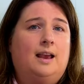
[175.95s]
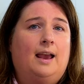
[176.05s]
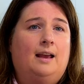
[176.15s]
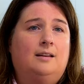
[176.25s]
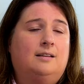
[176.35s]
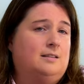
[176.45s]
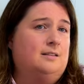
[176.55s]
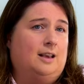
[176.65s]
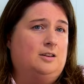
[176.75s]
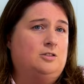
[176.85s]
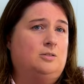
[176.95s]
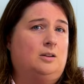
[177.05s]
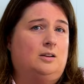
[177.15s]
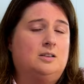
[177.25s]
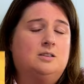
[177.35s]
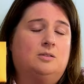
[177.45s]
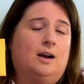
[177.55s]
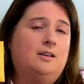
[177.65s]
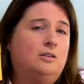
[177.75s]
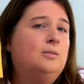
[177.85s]
and it doesn't take too long. So
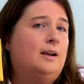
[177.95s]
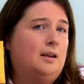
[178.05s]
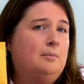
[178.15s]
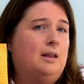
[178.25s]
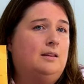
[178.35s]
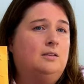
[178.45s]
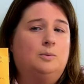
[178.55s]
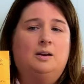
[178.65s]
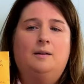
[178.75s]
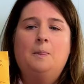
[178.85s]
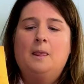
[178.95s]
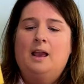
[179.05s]
I do recommend this one.